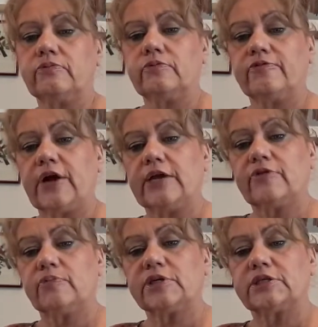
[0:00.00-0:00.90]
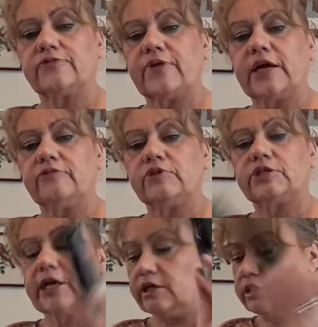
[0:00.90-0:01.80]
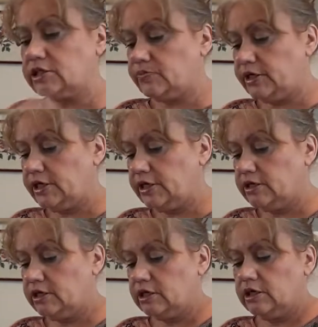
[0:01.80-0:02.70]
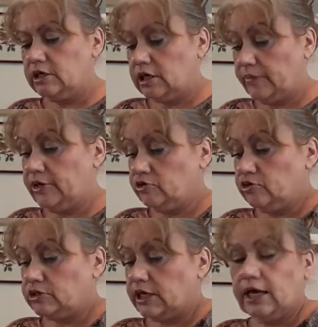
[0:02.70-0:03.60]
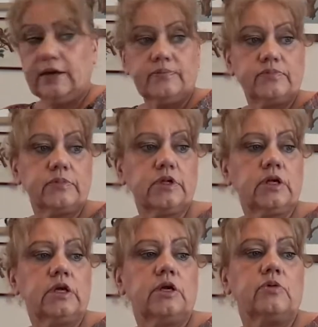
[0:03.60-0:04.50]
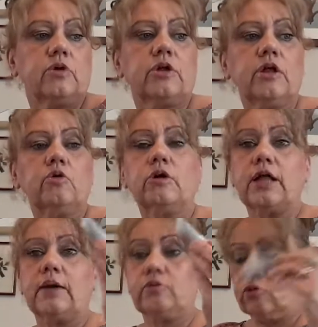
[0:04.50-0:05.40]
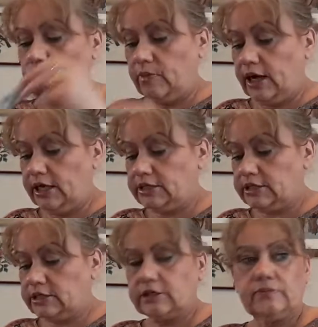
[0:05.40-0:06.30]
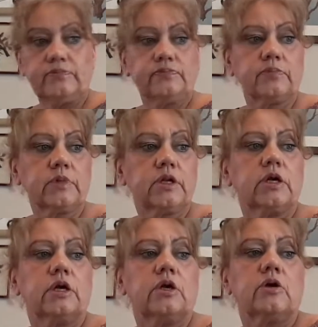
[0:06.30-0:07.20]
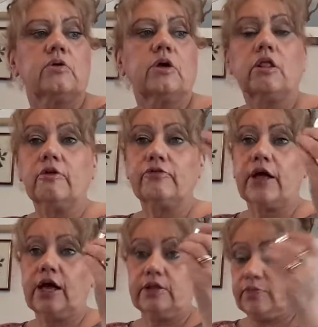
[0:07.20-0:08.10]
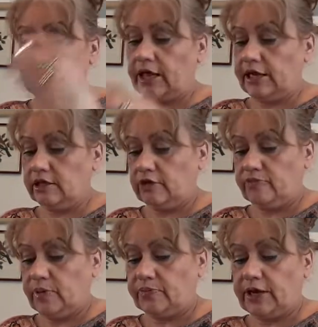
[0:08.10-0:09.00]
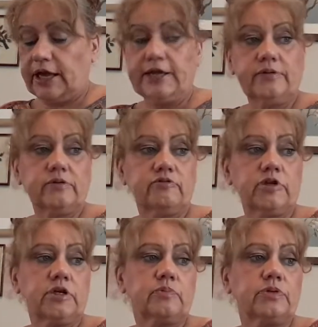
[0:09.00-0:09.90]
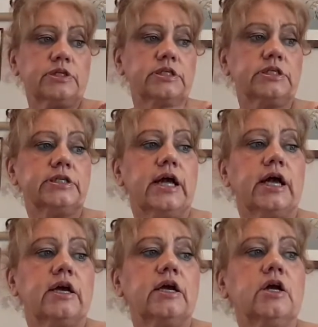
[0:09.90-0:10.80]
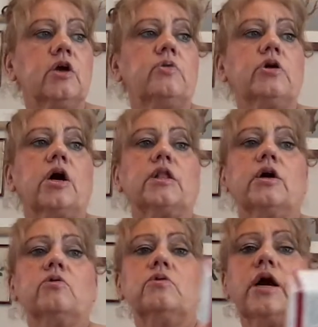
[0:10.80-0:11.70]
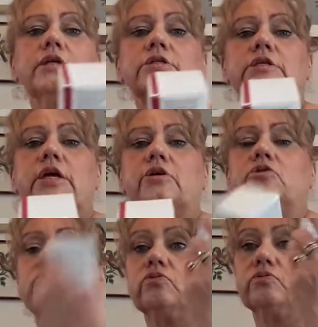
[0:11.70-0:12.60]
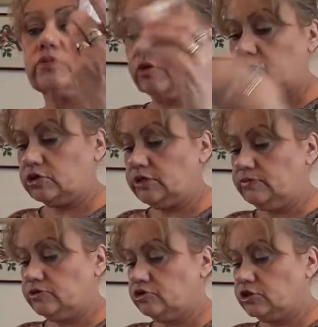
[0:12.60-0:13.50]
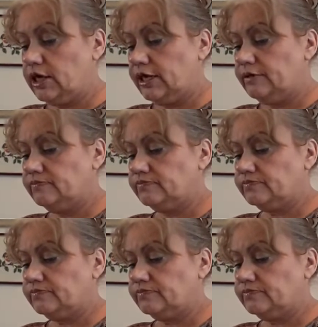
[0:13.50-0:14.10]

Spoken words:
reviver, mystifying restyling spray. I might use that. We've got the little Glam Glow mask. I love that, the Pry, I love my Pry. Really pleased to see that. We've got a little anti-wrinkle little cream to try.